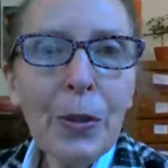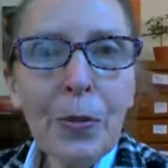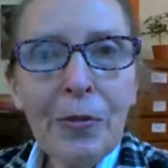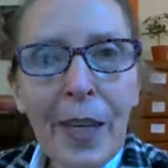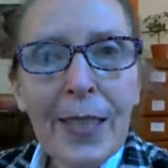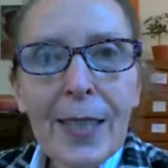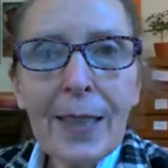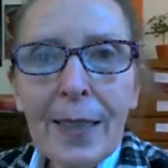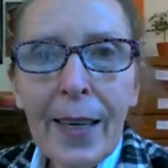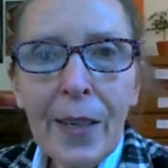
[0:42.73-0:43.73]
to find it
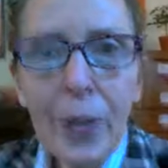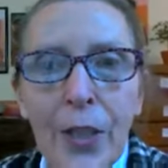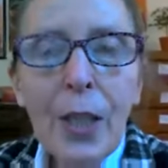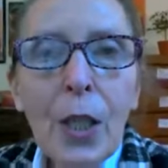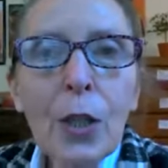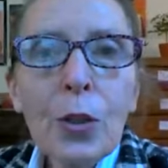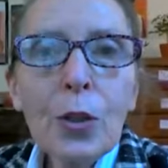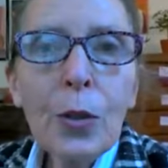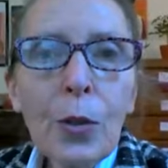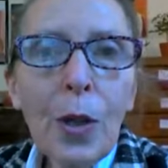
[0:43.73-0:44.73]
later
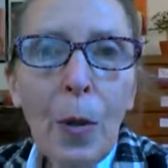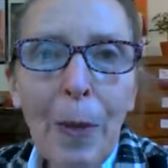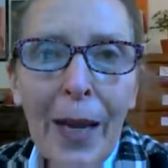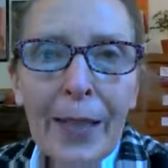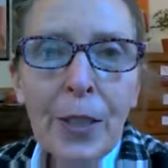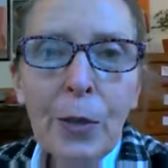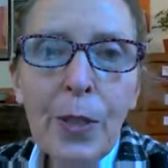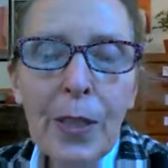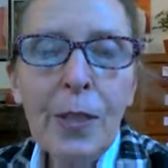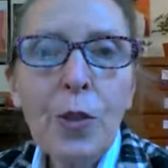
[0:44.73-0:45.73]
to go back to
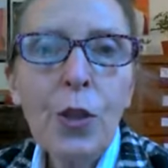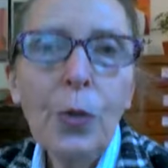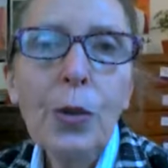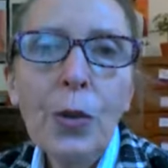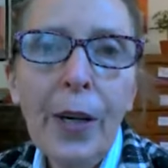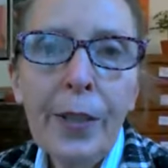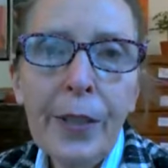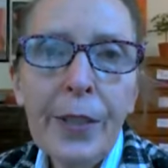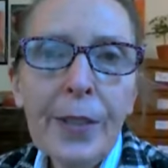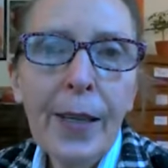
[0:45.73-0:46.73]
it and show to
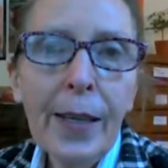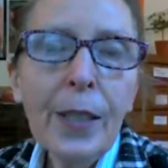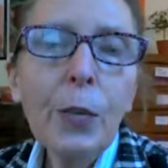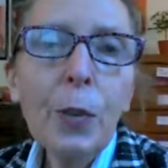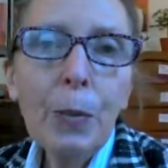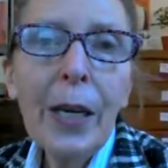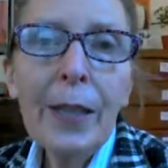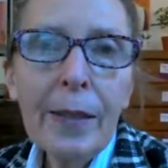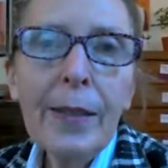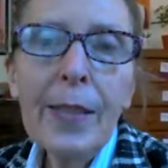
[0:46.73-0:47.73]
others. And it will be
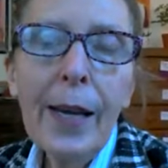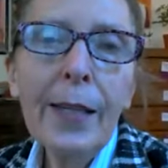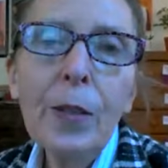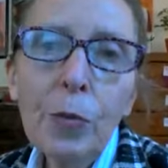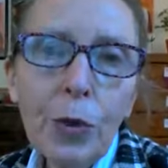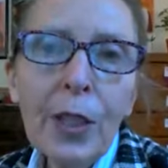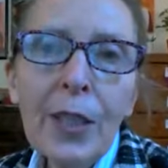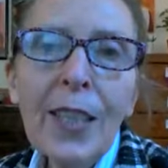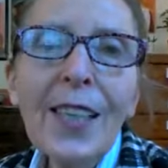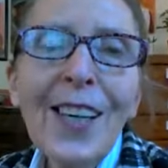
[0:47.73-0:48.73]
under the title,
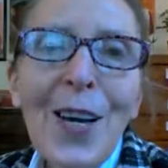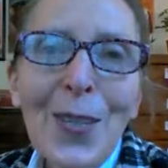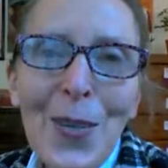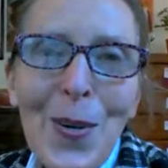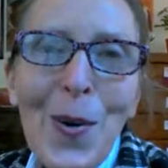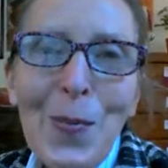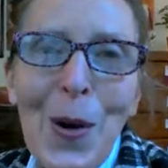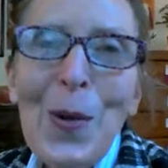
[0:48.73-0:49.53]
Really No More